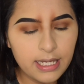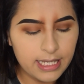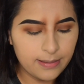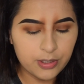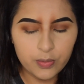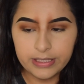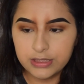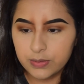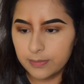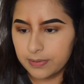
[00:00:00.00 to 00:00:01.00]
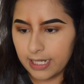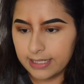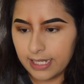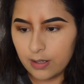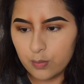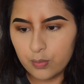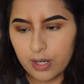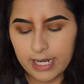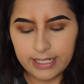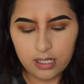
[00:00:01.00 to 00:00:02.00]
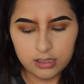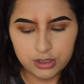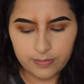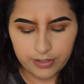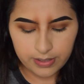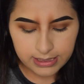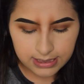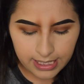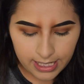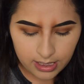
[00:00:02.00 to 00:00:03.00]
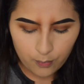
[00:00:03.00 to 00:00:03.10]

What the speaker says: and I'm going to apply that right onto my crease again